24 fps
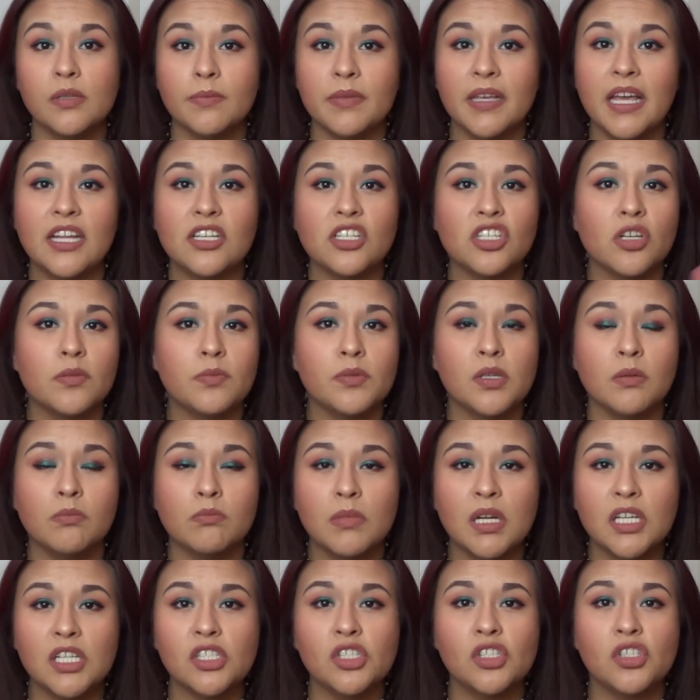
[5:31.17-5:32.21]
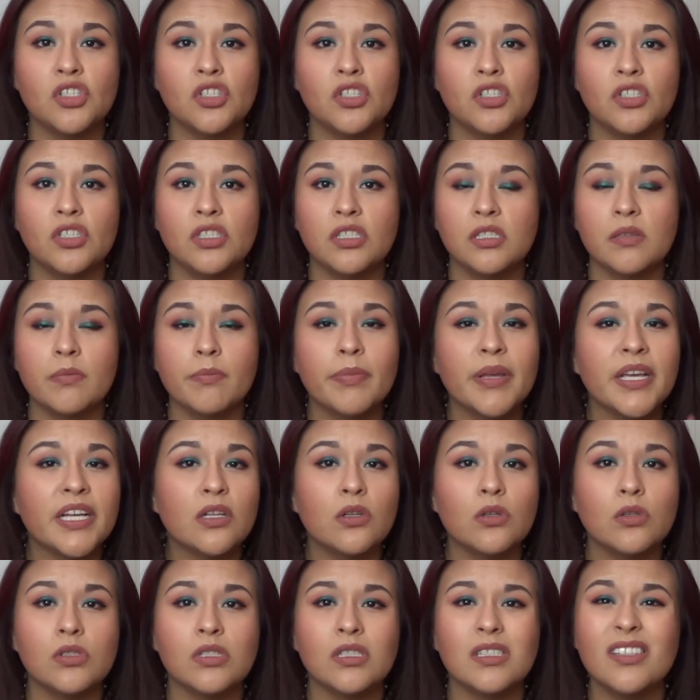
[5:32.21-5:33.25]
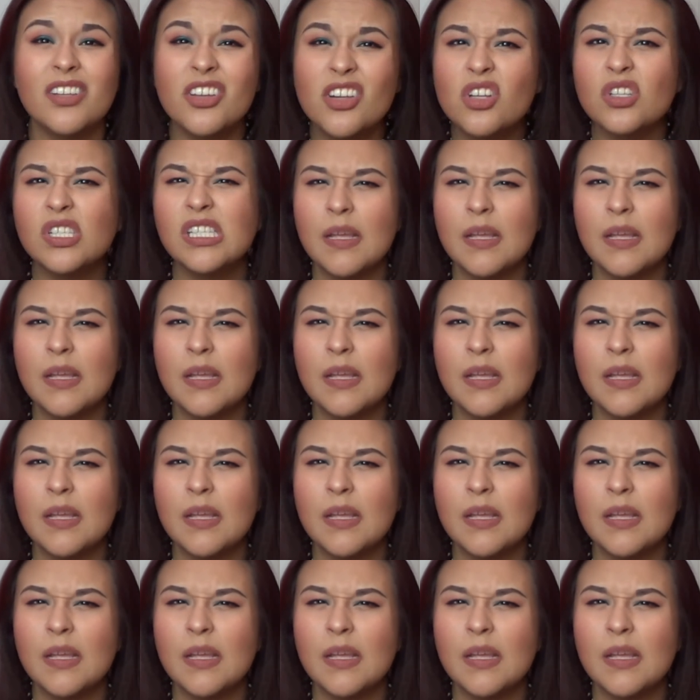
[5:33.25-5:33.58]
ketchup, some mustard, some pickles, you know,